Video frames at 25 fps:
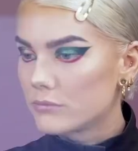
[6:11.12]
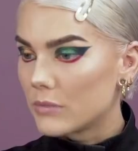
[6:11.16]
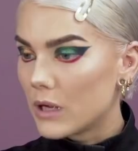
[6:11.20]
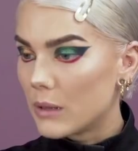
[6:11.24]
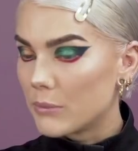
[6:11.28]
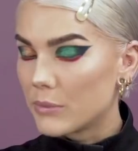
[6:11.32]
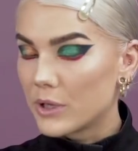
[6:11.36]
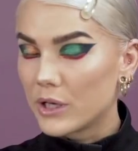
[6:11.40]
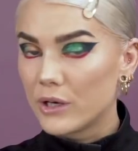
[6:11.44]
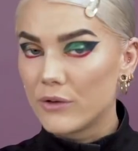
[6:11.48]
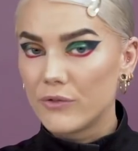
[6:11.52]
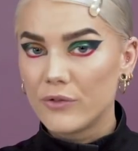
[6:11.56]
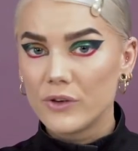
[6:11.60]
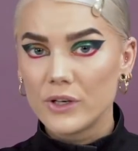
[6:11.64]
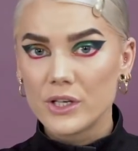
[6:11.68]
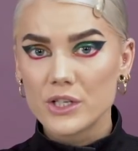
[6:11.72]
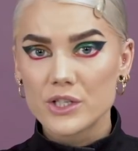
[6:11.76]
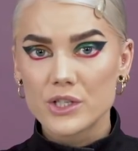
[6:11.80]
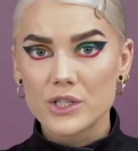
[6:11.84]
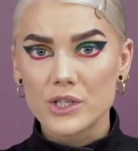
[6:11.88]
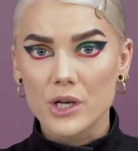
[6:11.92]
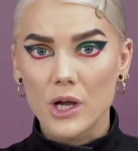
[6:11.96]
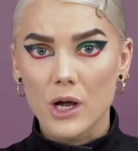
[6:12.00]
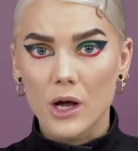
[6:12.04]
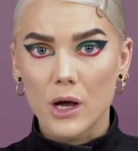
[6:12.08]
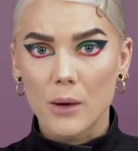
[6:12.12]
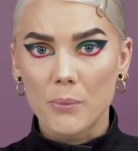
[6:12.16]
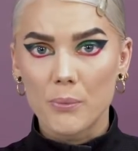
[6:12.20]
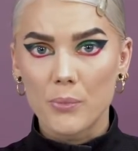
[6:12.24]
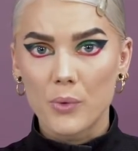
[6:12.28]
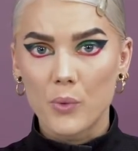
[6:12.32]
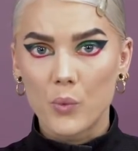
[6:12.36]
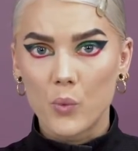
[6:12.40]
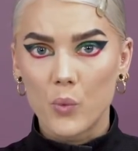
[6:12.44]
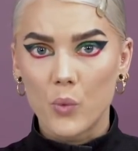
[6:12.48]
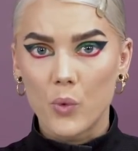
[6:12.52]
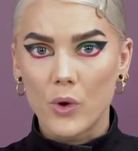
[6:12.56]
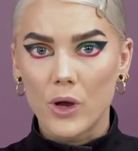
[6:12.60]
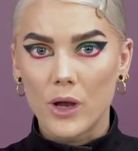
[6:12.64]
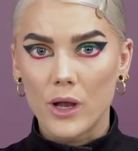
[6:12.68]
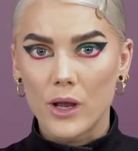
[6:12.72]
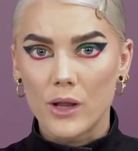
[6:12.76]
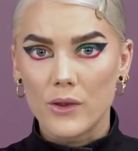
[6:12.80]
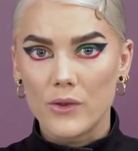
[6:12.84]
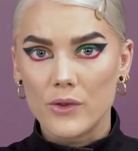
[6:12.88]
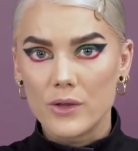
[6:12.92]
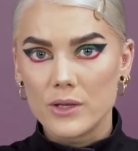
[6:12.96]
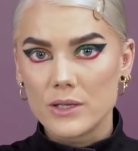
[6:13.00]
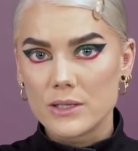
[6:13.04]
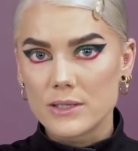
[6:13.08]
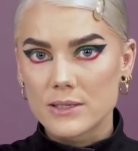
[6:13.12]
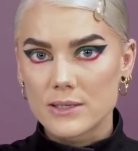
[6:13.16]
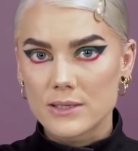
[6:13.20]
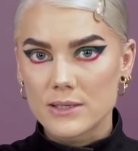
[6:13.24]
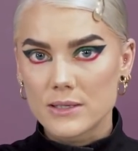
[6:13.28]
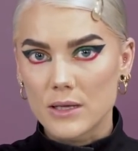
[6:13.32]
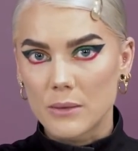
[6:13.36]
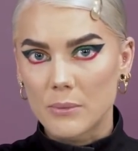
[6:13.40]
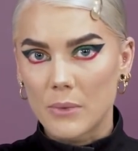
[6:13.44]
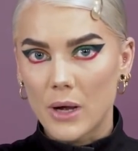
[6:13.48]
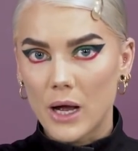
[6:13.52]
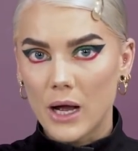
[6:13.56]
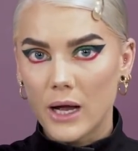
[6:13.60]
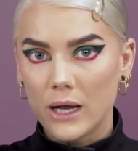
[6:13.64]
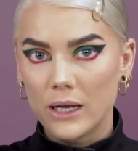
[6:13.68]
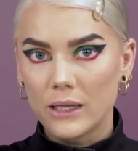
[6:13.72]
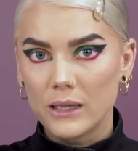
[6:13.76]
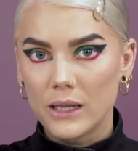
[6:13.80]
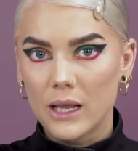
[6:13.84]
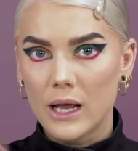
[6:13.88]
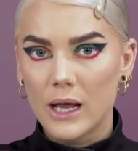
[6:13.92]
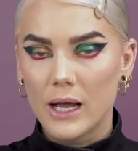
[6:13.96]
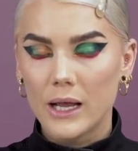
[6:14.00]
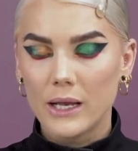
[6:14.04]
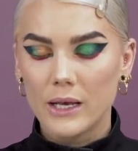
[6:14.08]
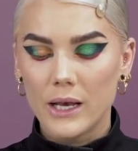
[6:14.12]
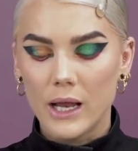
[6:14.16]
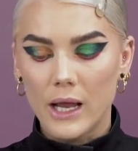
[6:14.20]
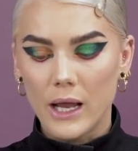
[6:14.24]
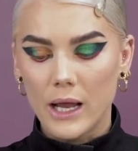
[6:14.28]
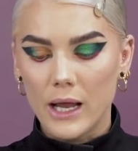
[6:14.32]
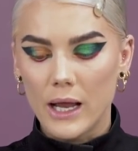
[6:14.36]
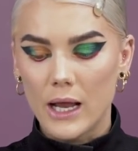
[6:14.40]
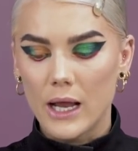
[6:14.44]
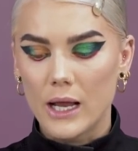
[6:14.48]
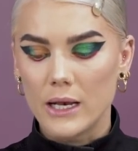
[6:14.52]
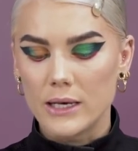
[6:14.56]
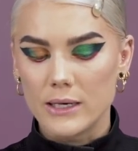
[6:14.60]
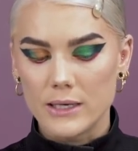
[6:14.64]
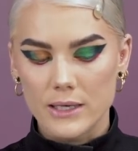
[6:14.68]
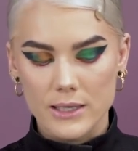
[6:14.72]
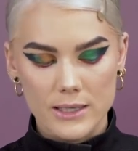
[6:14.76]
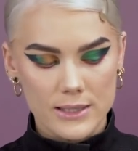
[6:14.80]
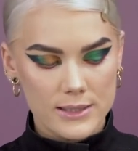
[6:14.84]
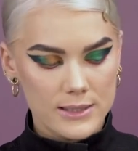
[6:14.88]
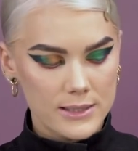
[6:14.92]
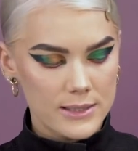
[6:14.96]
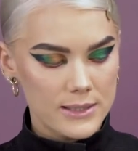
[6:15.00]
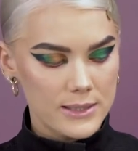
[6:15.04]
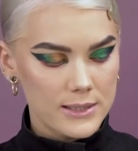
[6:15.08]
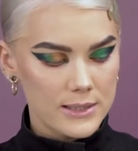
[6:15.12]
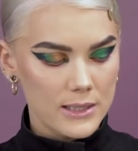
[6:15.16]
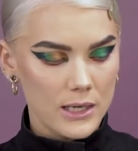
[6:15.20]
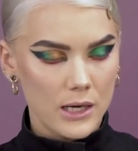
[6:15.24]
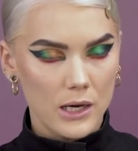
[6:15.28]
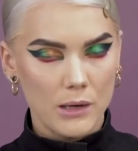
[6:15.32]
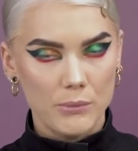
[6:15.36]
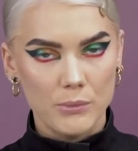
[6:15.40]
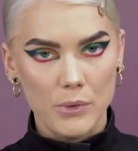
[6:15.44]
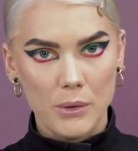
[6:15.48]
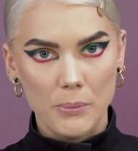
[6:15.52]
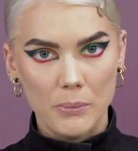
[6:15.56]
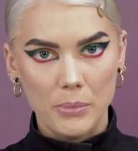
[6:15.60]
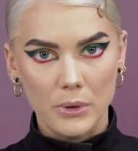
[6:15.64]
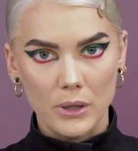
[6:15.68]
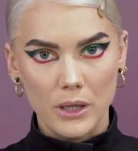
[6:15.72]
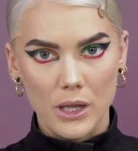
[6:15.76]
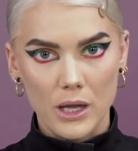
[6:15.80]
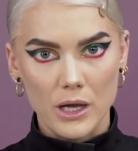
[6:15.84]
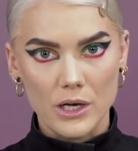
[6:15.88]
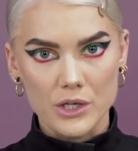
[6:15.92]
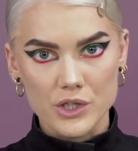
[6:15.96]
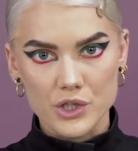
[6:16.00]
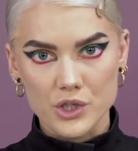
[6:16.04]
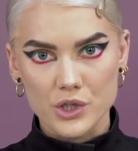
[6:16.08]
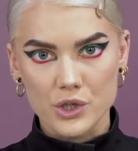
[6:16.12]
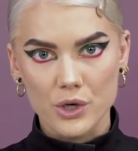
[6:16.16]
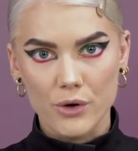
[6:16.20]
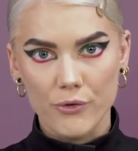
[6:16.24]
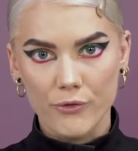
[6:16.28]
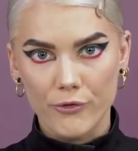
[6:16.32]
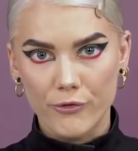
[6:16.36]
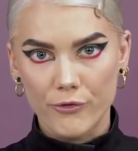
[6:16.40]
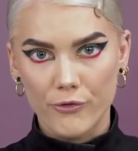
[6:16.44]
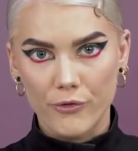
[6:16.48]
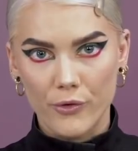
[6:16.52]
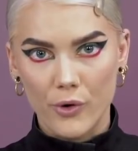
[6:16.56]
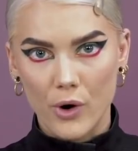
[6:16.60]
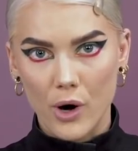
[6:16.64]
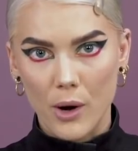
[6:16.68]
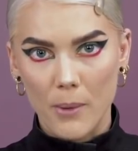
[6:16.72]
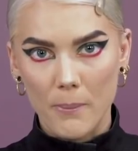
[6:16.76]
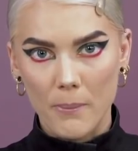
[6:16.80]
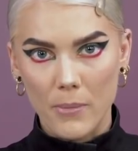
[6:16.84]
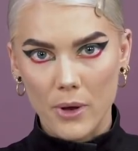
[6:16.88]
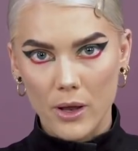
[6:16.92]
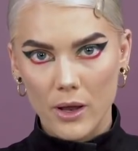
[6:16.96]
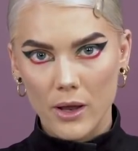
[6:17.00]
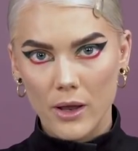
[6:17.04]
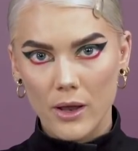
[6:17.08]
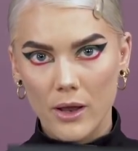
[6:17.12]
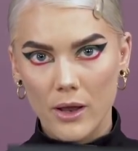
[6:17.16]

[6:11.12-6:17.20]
I'm gonna finish up with some highlight and some blush from